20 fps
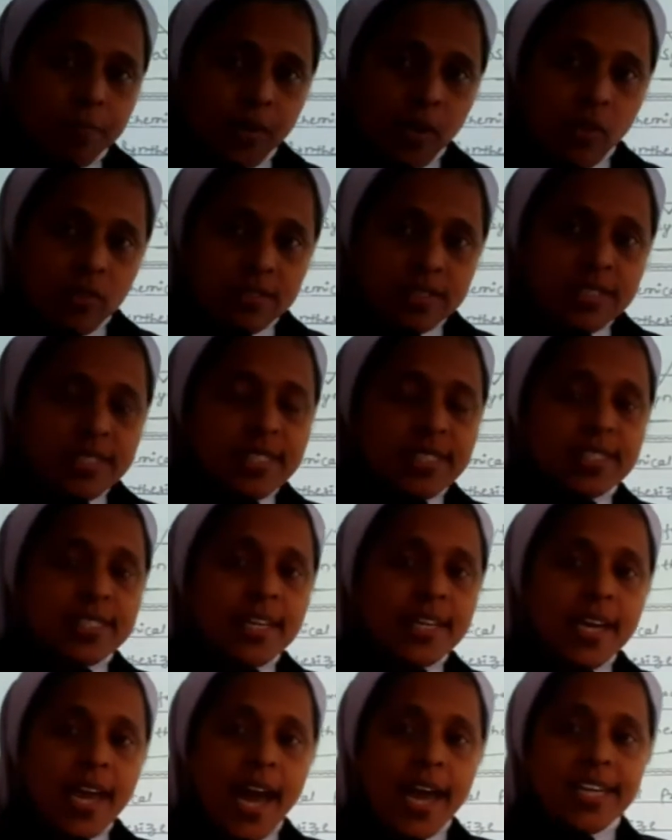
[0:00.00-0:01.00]
process.
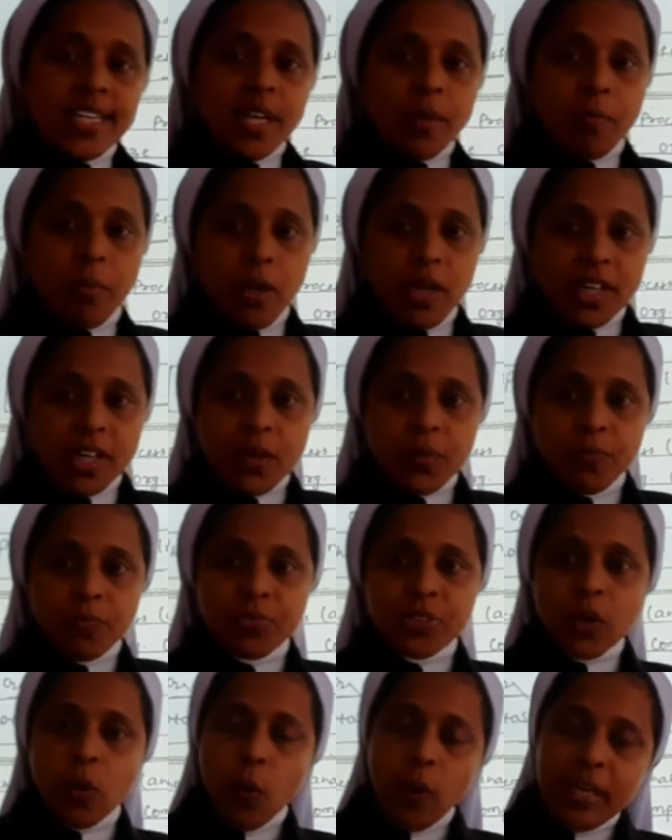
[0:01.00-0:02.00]
Then
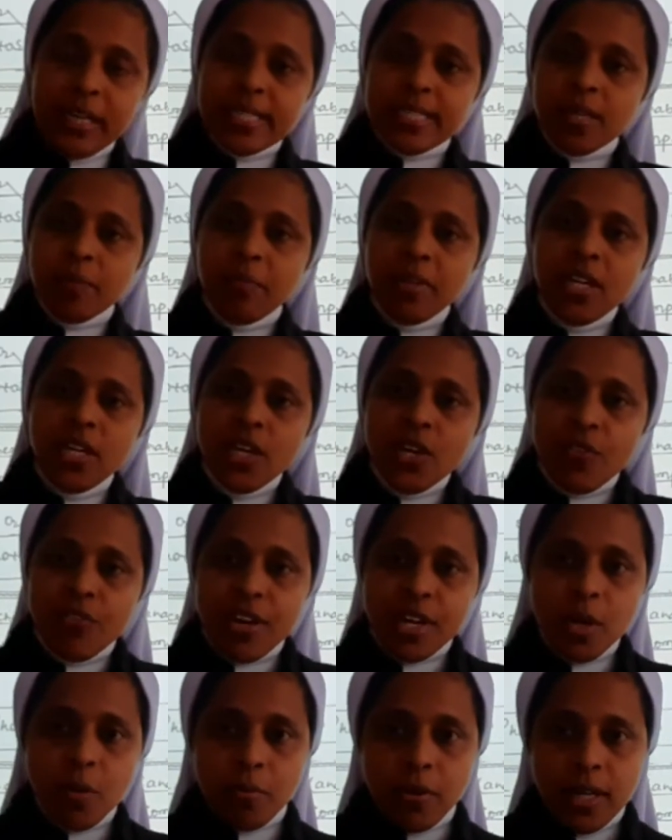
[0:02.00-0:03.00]
anabolic. What is the meaning of
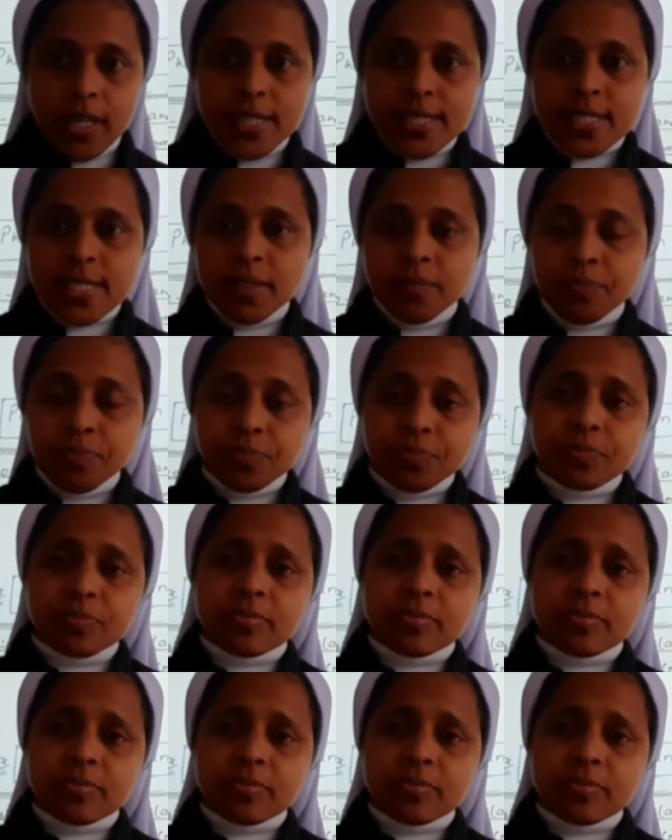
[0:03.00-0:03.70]
anabolics?